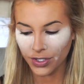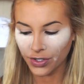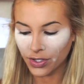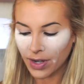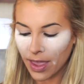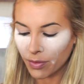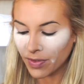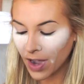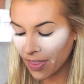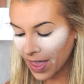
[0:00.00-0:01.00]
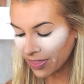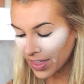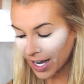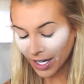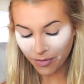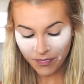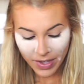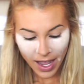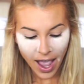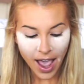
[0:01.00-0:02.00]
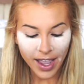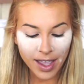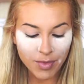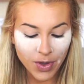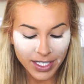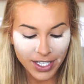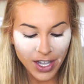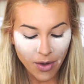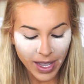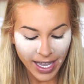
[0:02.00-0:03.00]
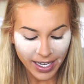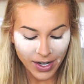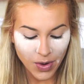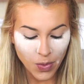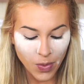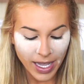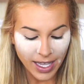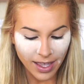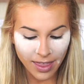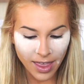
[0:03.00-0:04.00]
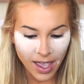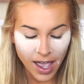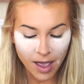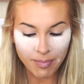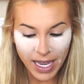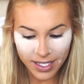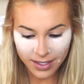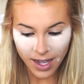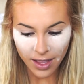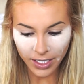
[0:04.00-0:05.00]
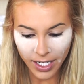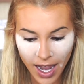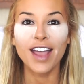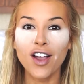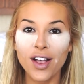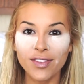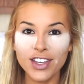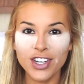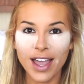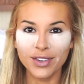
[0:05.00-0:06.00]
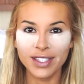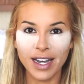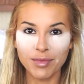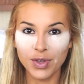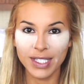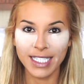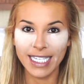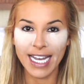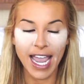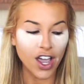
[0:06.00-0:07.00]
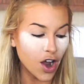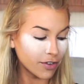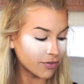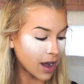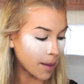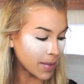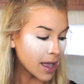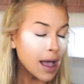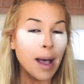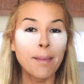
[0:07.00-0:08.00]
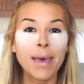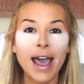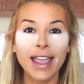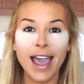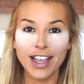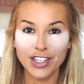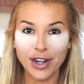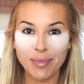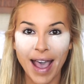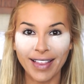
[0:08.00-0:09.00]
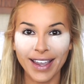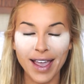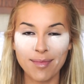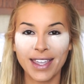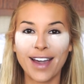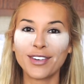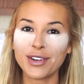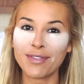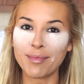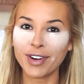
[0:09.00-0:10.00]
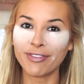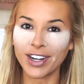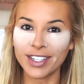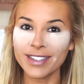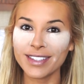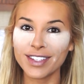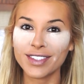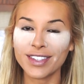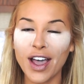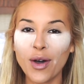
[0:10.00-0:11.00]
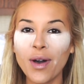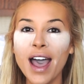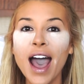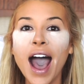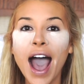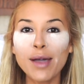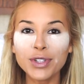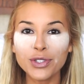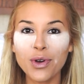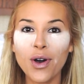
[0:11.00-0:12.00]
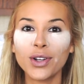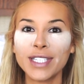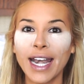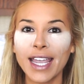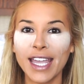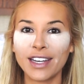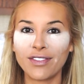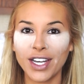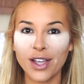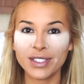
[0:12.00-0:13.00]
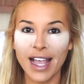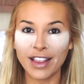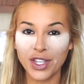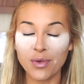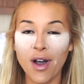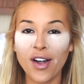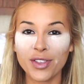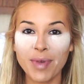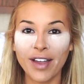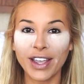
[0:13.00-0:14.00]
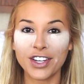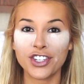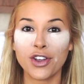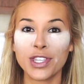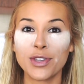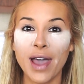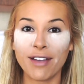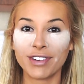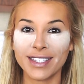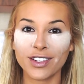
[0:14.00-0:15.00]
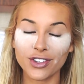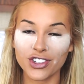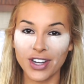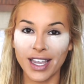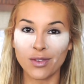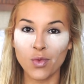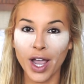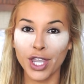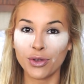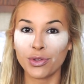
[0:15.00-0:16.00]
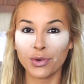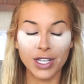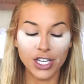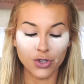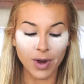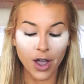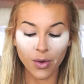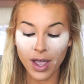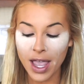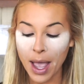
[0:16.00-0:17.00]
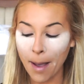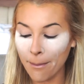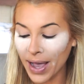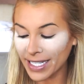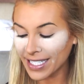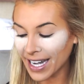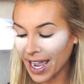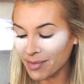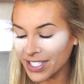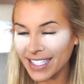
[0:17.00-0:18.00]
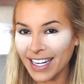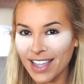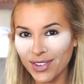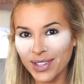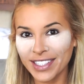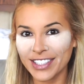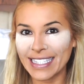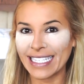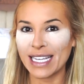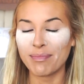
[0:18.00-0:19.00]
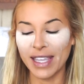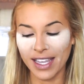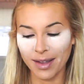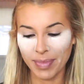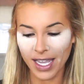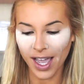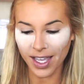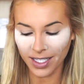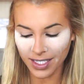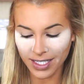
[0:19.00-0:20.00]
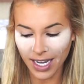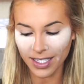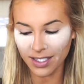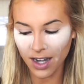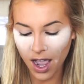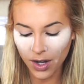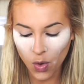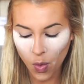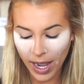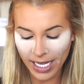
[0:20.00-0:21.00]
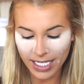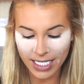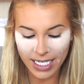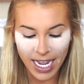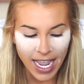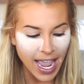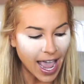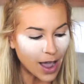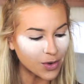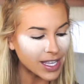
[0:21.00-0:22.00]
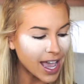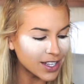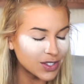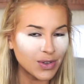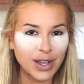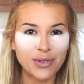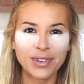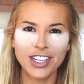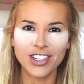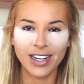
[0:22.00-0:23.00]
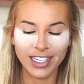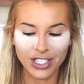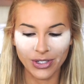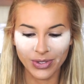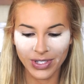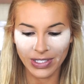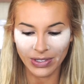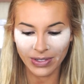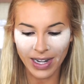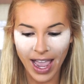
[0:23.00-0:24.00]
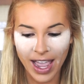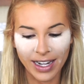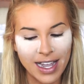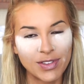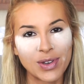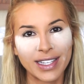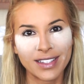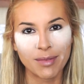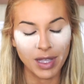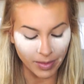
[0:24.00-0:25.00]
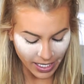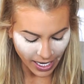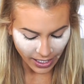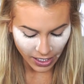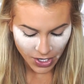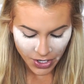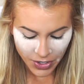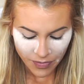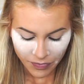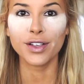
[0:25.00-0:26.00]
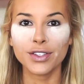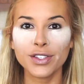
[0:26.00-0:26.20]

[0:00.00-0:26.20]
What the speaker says: So now that we've got that there, I am going to go in with a base color. And all of the shadows that I'm using today are from my eyeshadow palette coming out November 1st. So I will do a whole dedicated video telling you all about it and showing you every single shade and walking you through each row. But today I'm just gonna give you a little sneak peek because it's not quite out yet, so I don't want to share it too soon and have you guys not be able to get it.